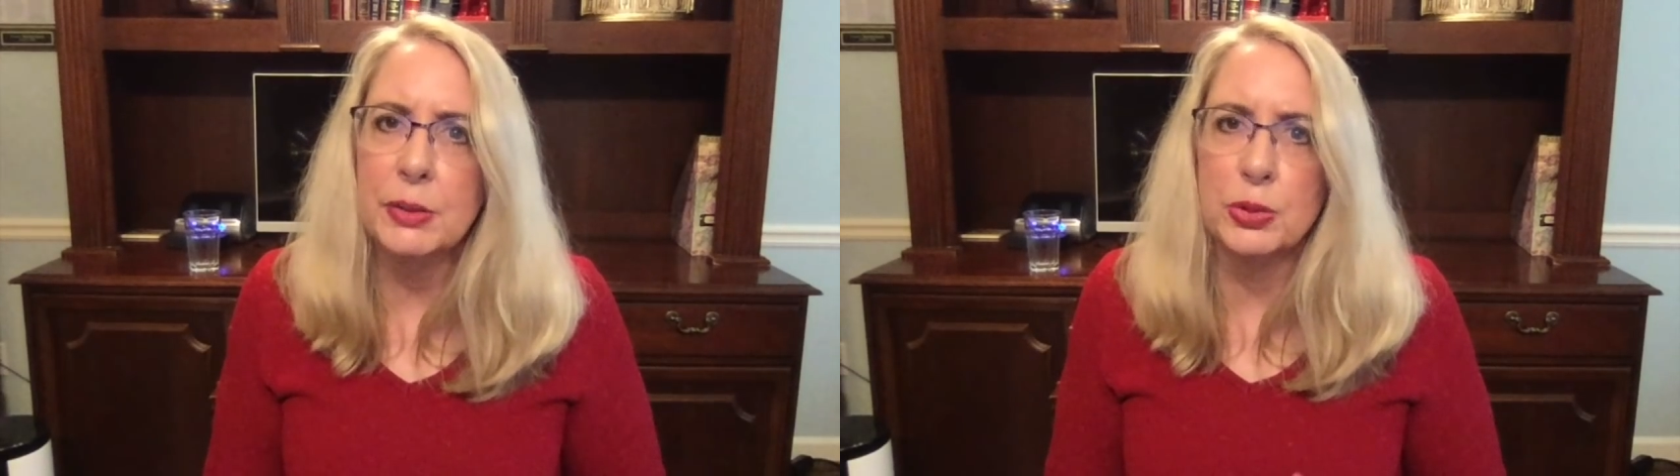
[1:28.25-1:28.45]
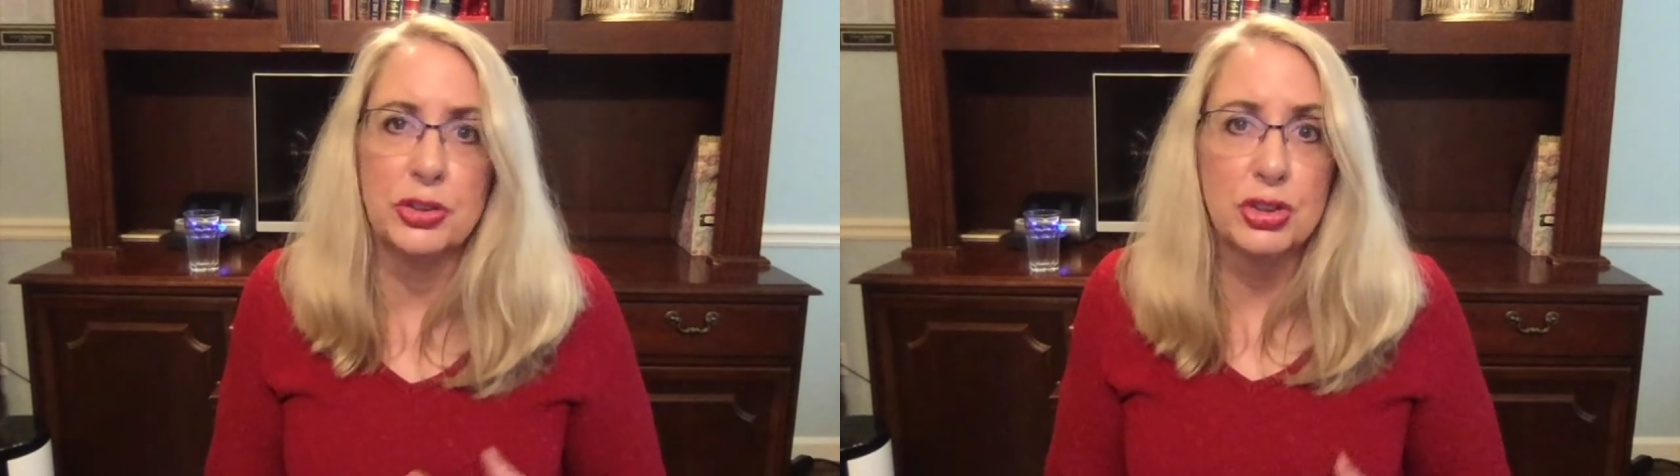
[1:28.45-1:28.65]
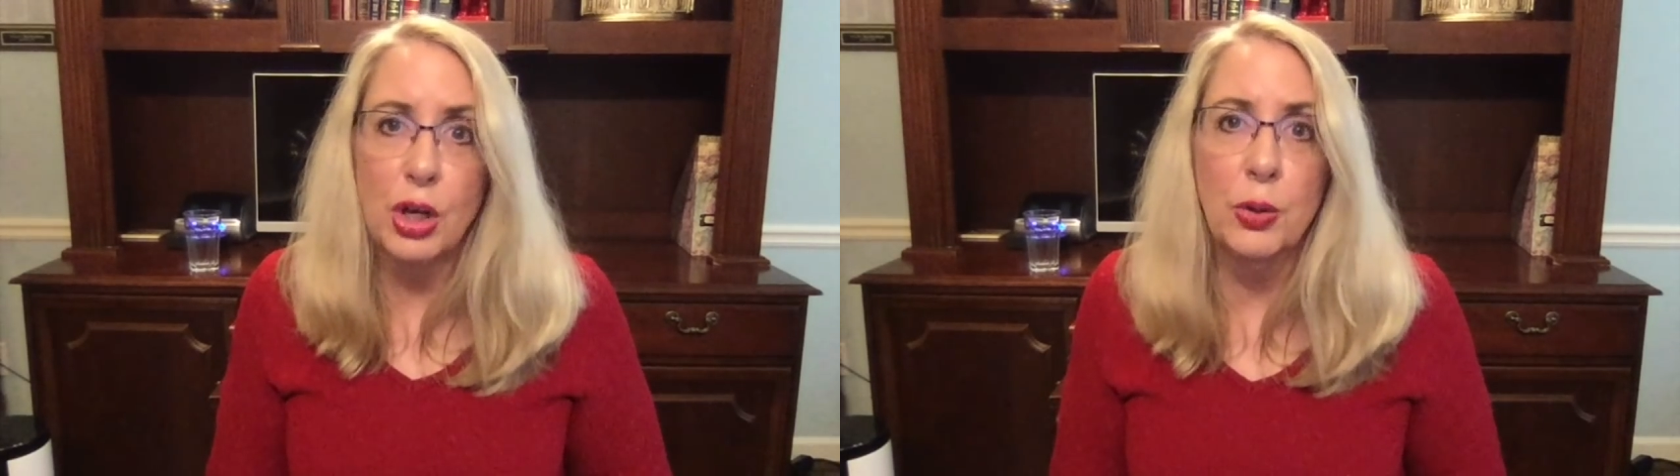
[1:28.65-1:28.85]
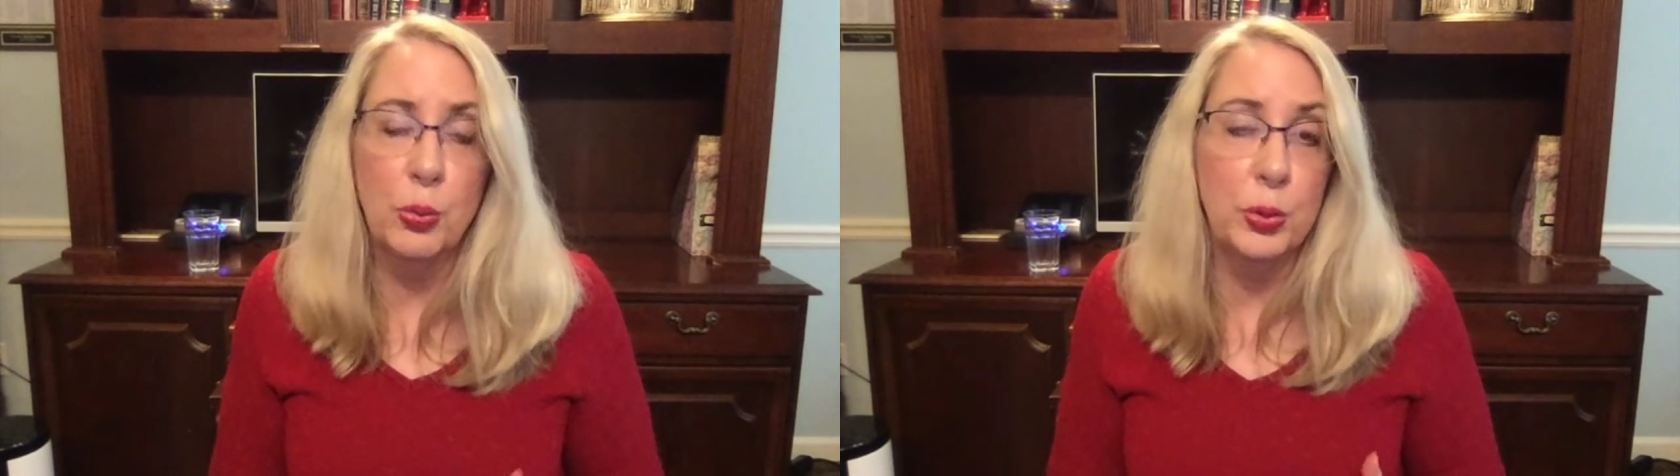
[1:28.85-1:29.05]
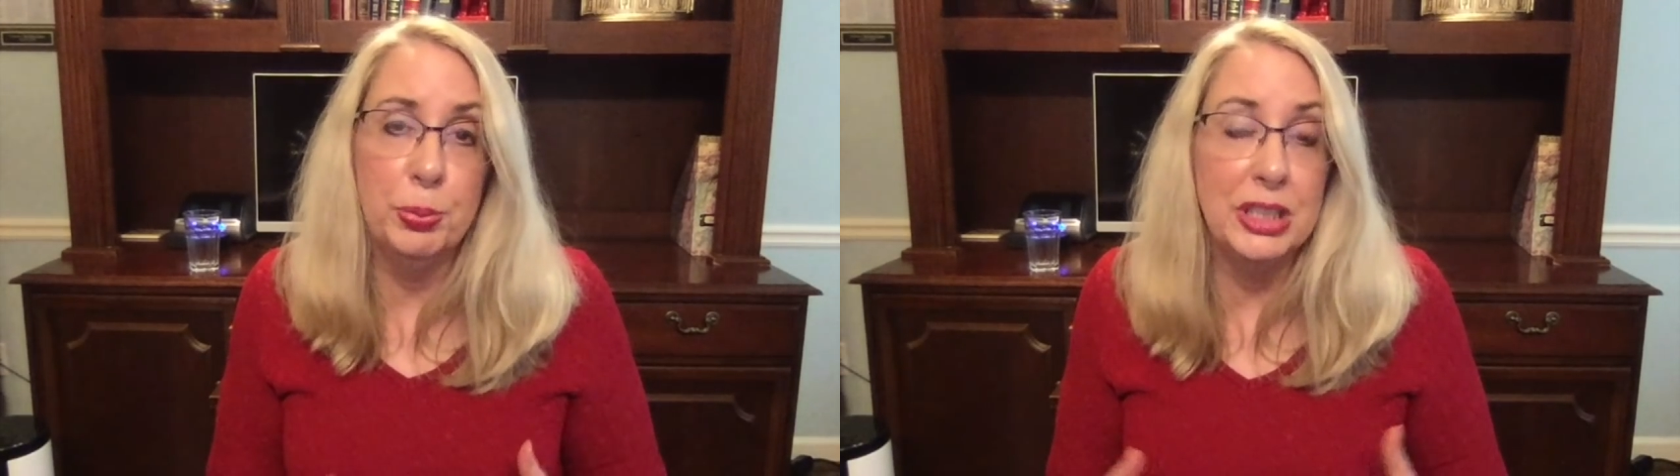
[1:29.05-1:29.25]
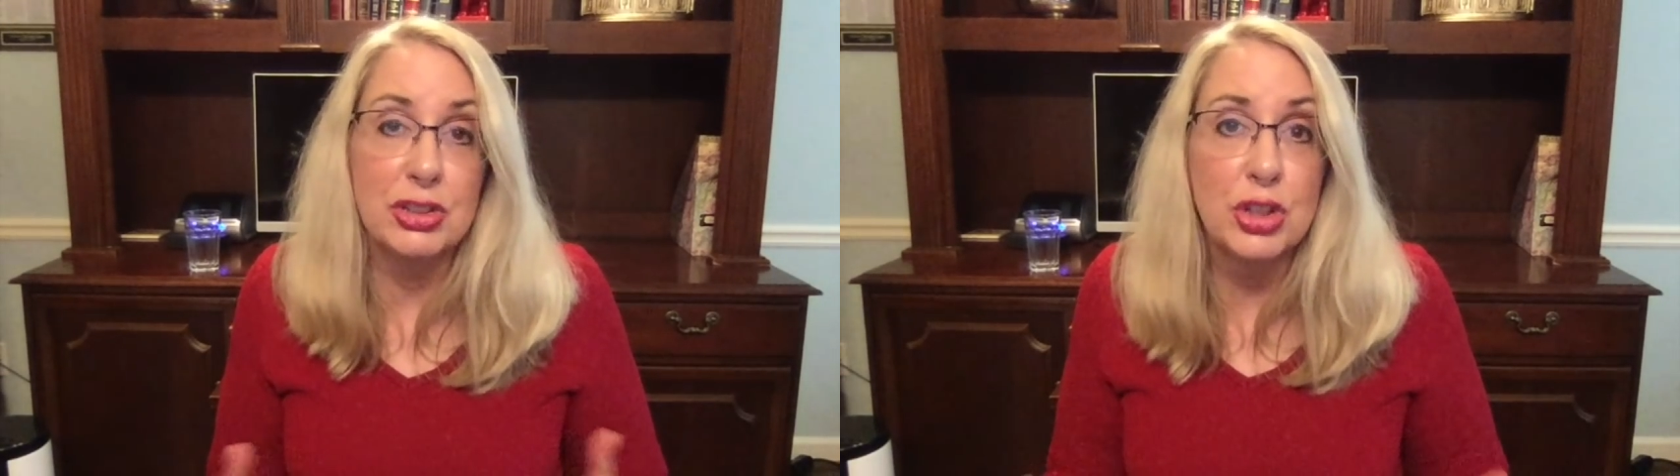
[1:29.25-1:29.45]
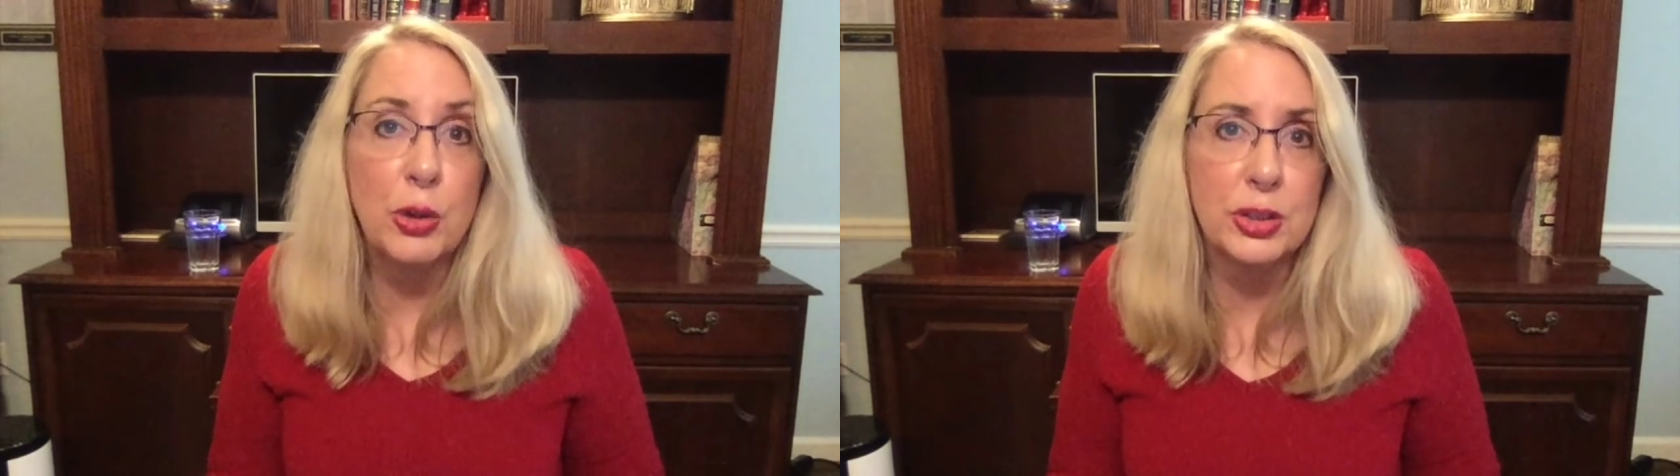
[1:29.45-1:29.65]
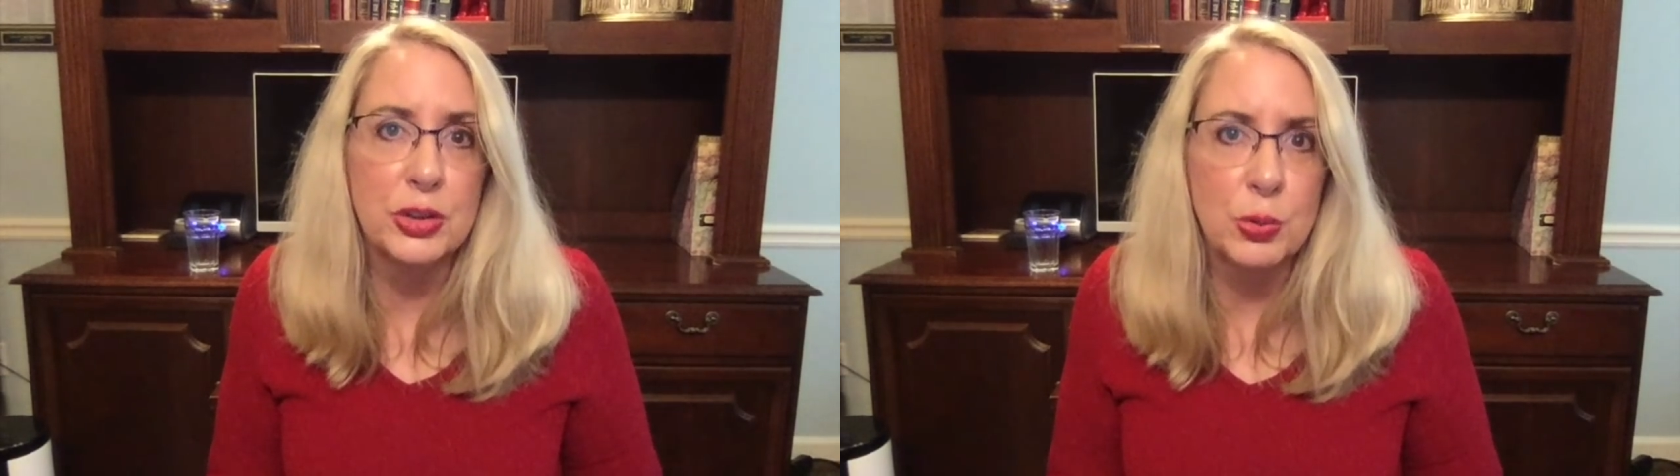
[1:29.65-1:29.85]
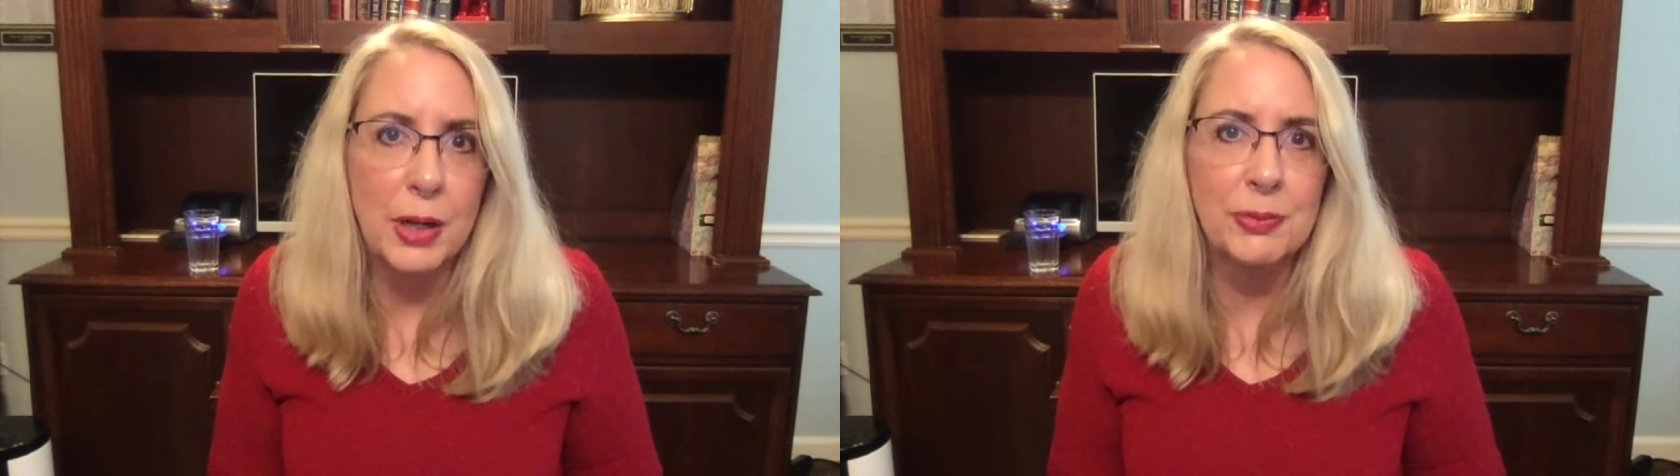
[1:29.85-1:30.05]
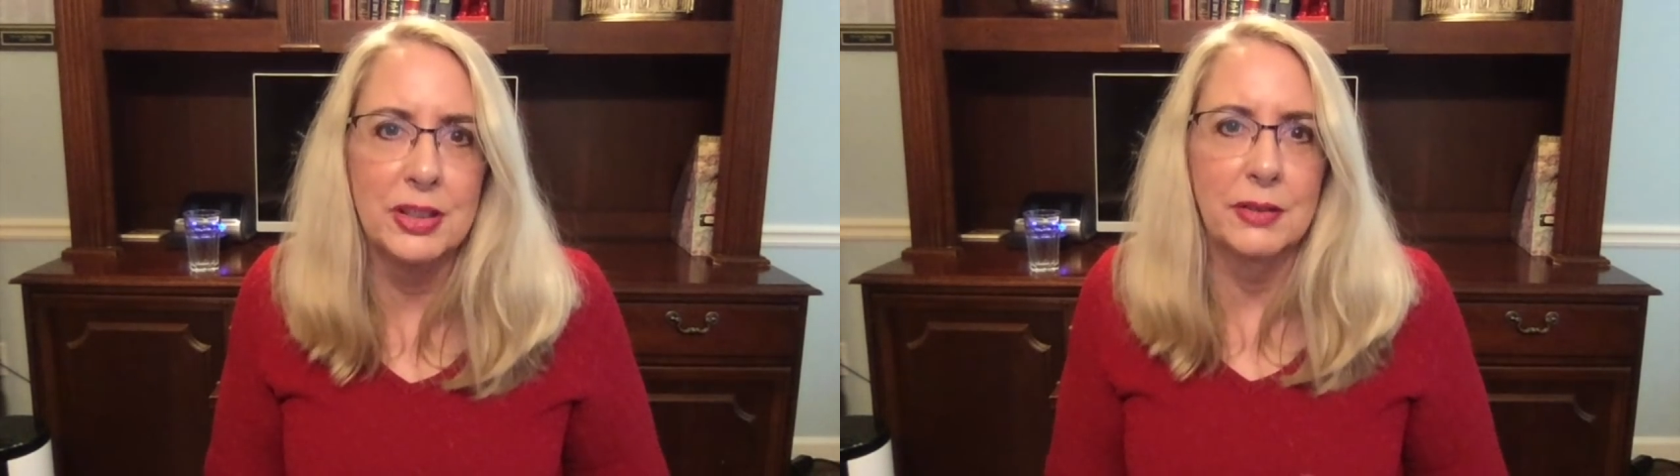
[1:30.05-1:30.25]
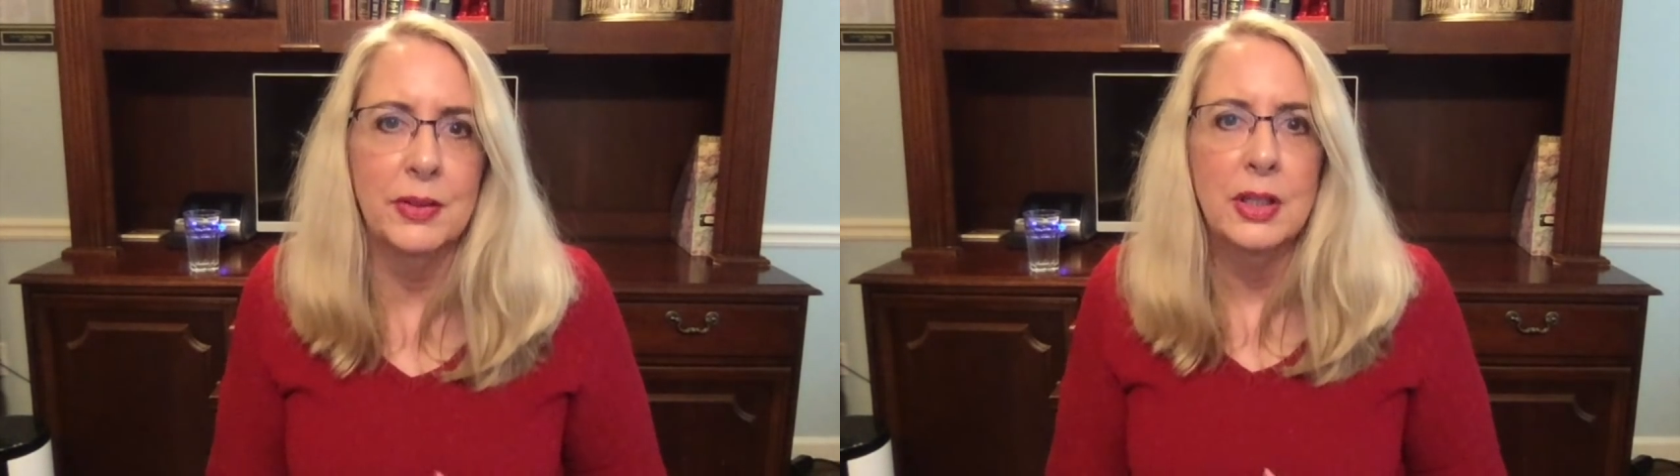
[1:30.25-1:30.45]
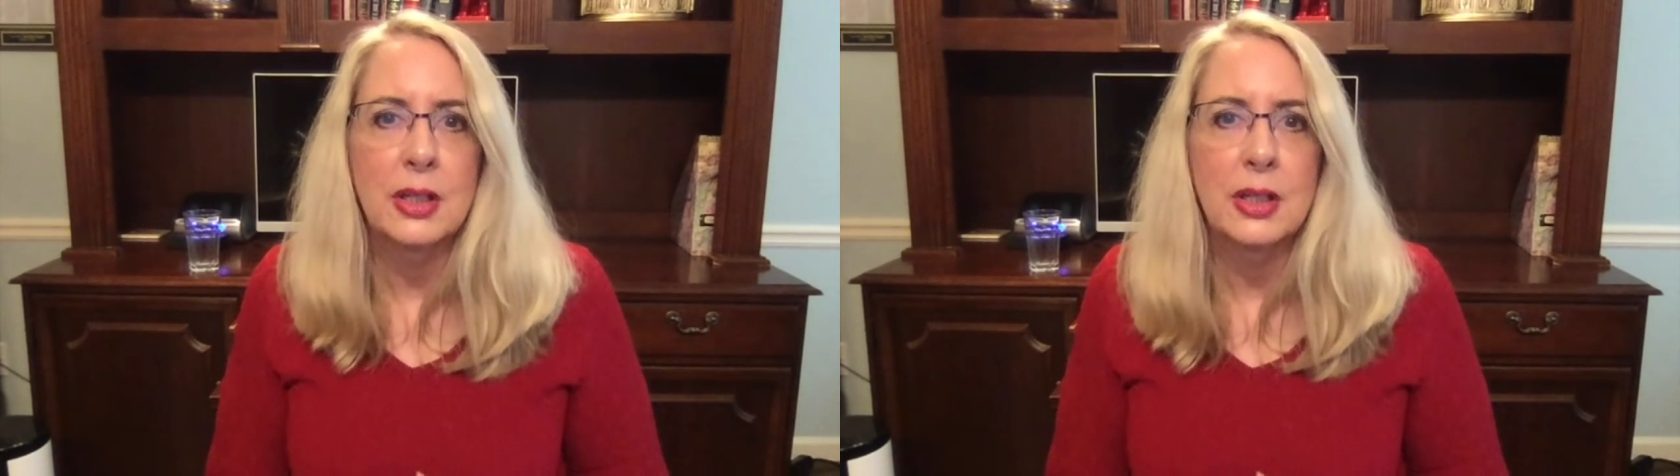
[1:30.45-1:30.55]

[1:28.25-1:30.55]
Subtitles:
would be so disruptive